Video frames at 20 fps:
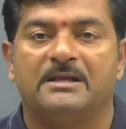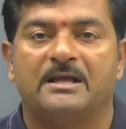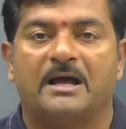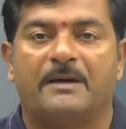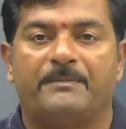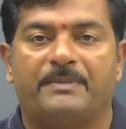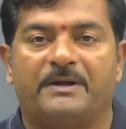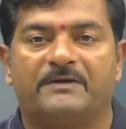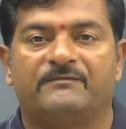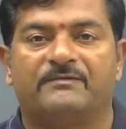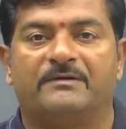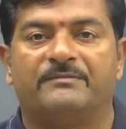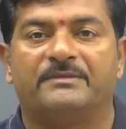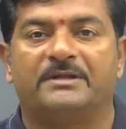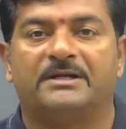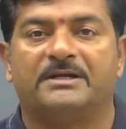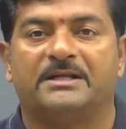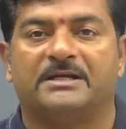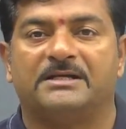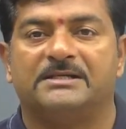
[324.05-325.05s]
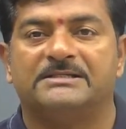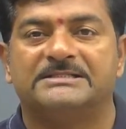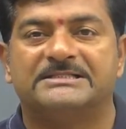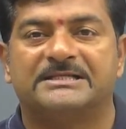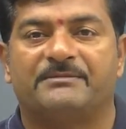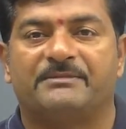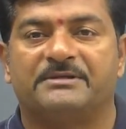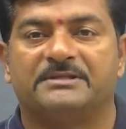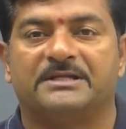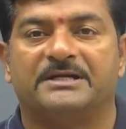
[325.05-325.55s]
Apart from that,
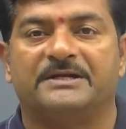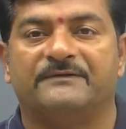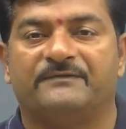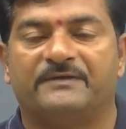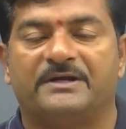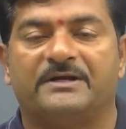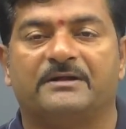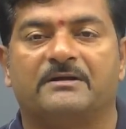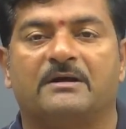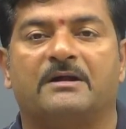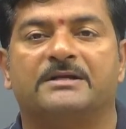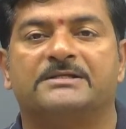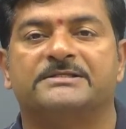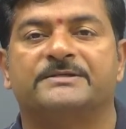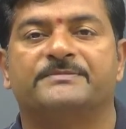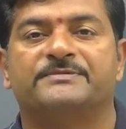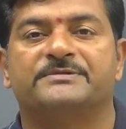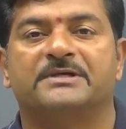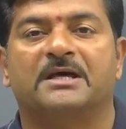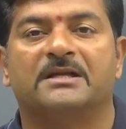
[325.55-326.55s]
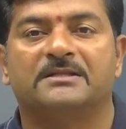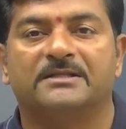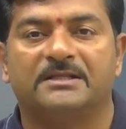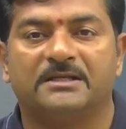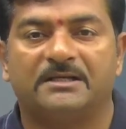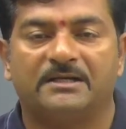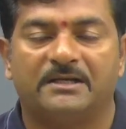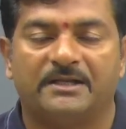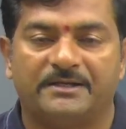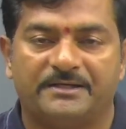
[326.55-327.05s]
some other different concepts are there
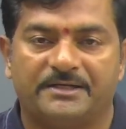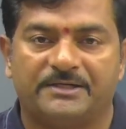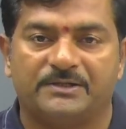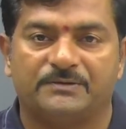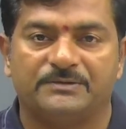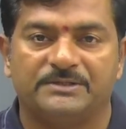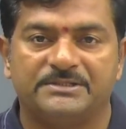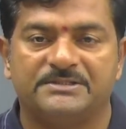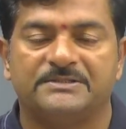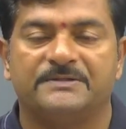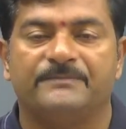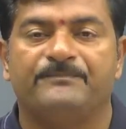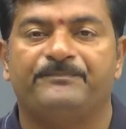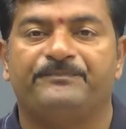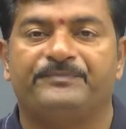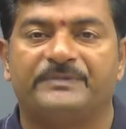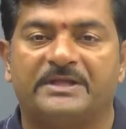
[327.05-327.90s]
related to this.